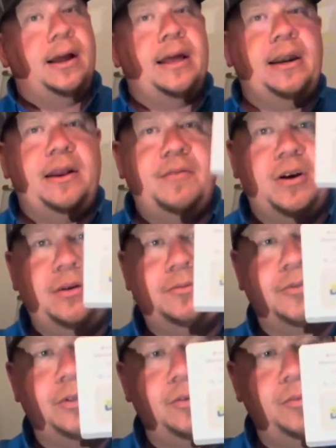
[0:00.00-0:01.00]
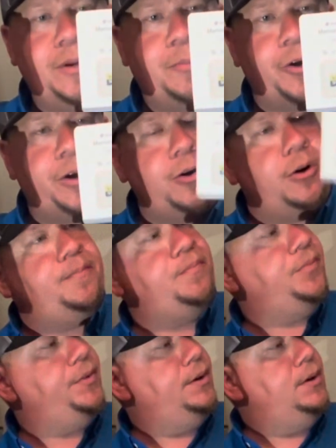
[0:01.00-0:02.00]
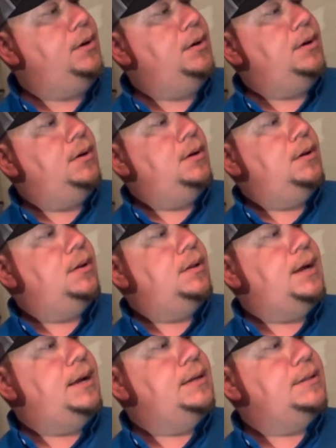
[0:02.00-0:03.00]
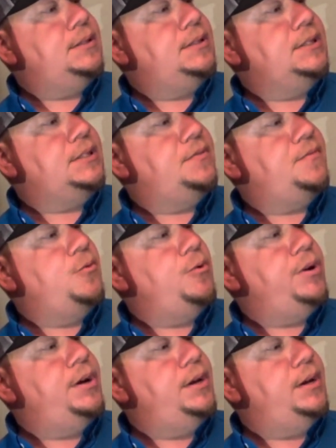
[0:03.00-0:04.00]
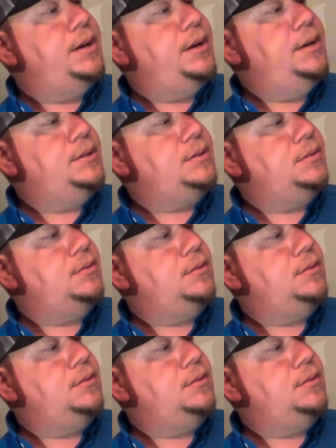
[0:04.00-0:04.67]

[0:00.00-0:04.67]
And it even comes with a little memory card. That is 64 gigs.